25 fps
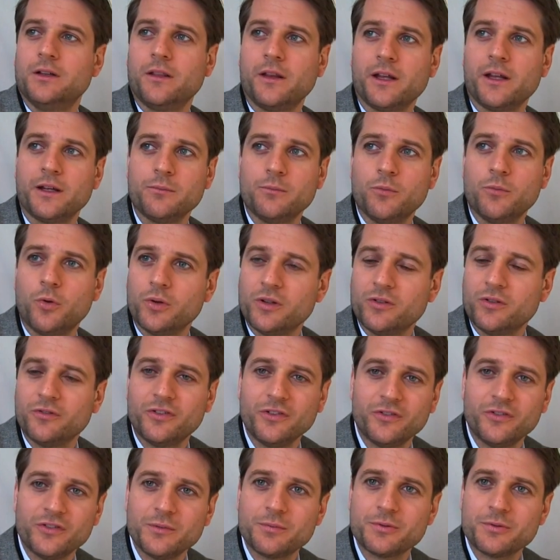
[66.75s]
that more than
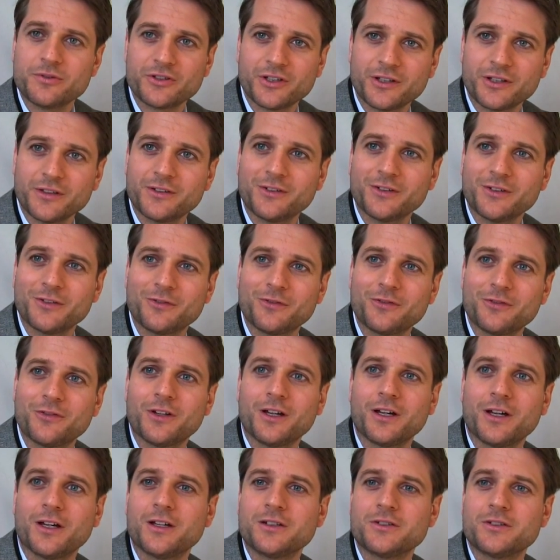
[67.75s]
fifty percent of
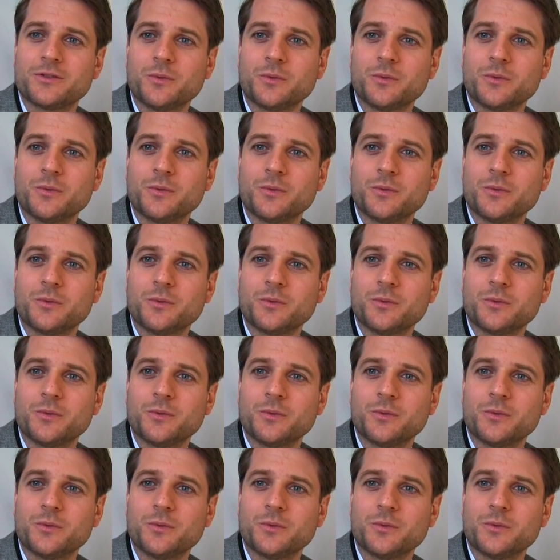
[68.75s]
uh,